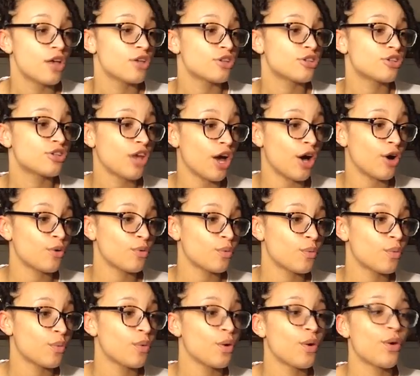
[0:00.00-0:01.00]
So,
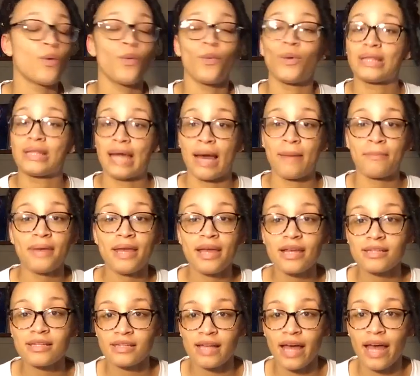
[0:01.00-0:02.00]
with that
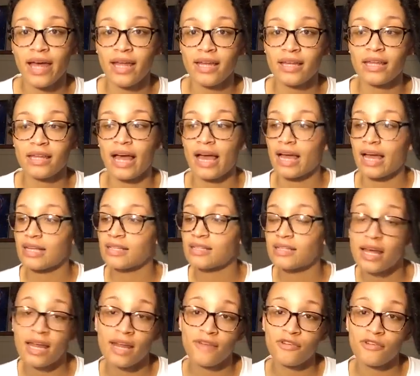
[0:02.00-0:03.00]
being said, like I
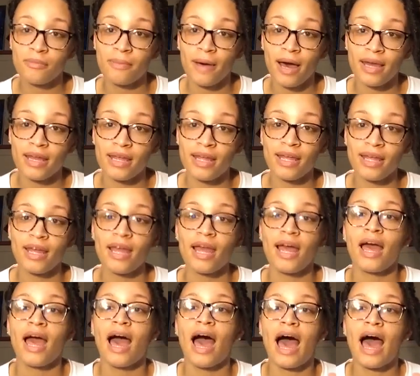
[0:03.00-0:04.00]
said, everybody,
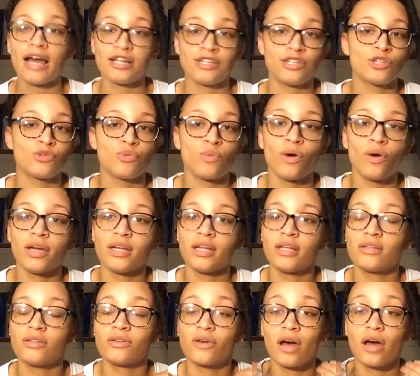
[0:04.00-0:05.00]
I just
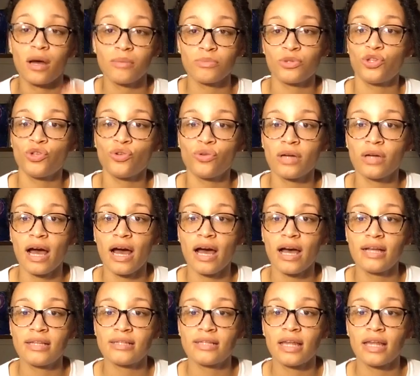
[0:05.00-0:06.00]
wanted to come to you
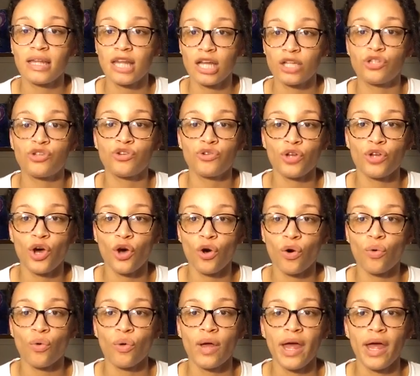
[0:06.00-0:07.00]
guys and let you
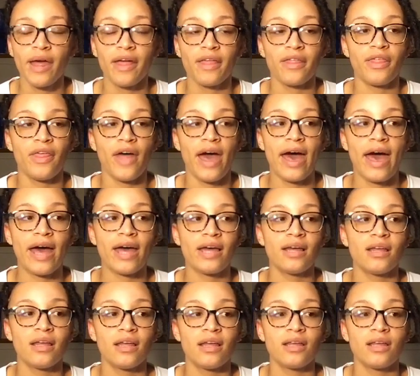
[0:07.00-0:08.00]
know that,
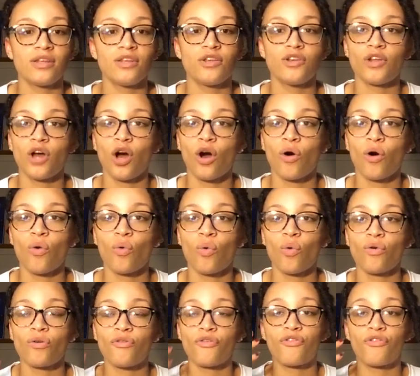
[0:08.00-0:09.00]

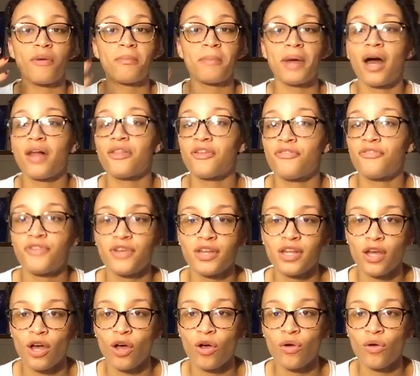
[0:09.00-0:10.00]
from my other
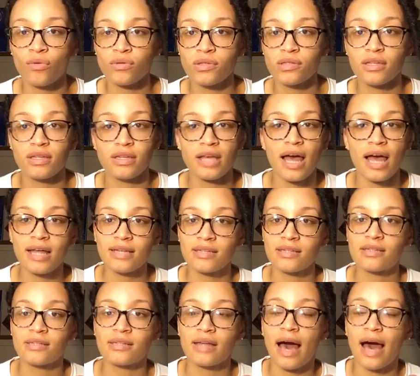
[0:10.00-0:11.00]
videos,
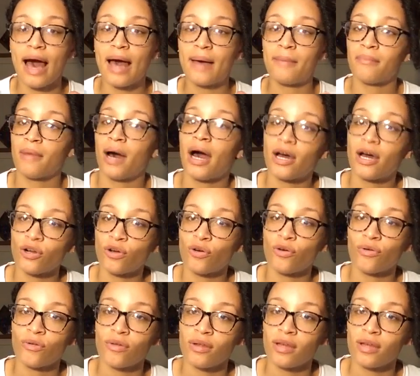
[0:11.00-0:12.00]
yes, I model.